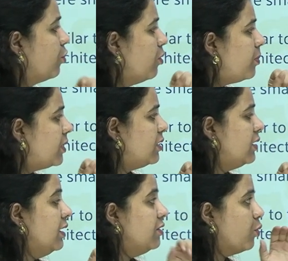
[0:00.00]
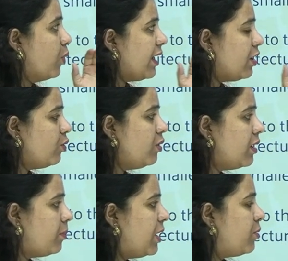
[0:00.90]
group, the
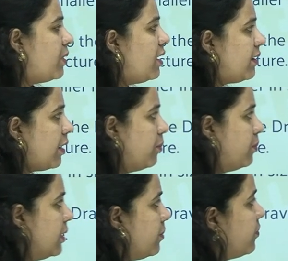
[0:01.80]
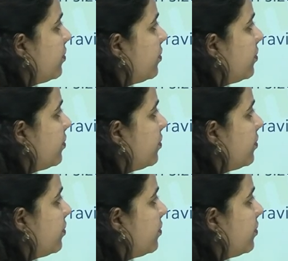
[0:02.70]
Vaikunta Perumal temple,